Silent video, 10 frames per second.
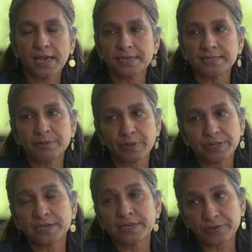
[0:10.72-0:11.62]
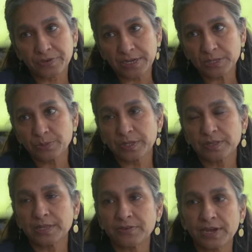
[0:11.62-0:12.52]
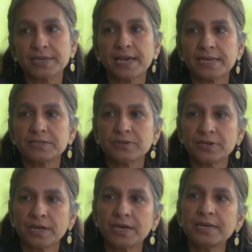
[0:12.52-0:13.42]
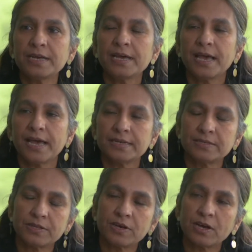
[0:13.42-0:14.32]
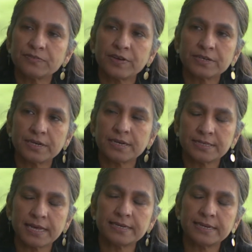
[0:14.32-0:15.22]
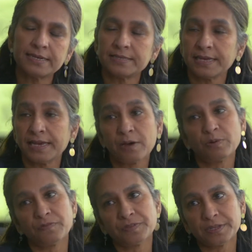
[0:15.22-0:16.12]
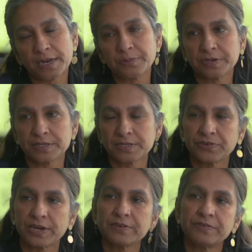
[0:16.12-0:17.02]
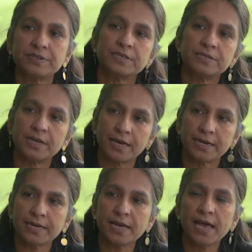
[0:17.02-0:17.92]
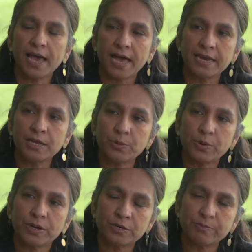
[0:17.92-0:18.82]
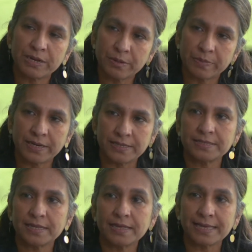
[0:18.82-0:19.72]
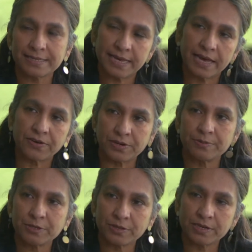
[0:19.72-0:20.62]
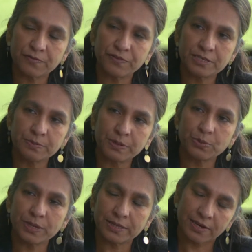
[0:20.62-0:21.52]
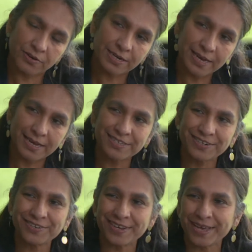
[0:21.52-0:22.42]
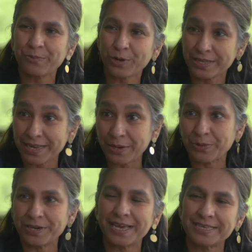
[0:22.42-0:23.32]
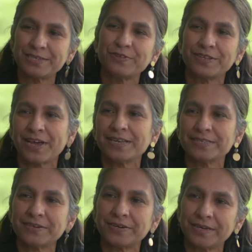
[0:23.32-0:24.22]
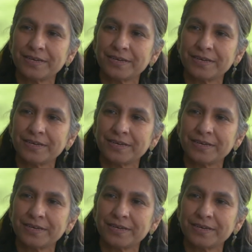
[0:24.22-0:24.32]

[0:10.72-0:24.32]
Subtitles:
and see whether it agrees with the right answer or not. And so the cost function essentially is seeing how often the network is correct versus not. And you want to minimize this error, so the difference between the correct answer and what the network guessed for the answer.